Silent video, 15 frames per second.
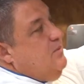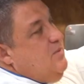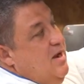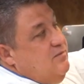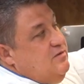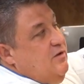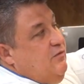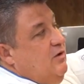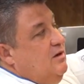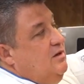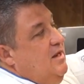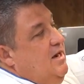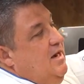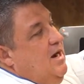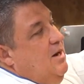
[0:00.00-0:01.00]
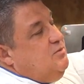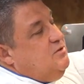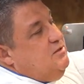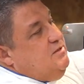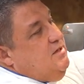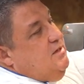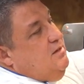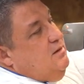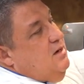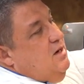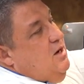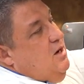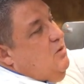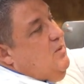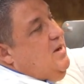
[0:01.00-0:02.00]
we have different cleaning options here.
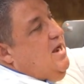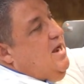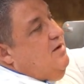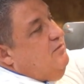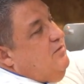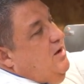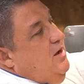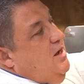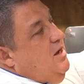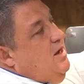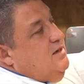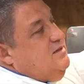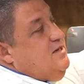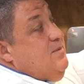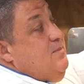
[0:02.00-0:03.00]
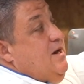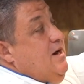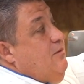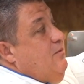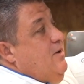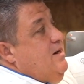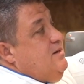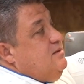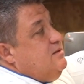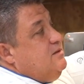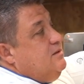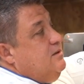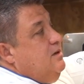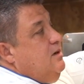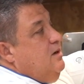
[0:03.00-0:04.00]
We have a 10-minute rinse.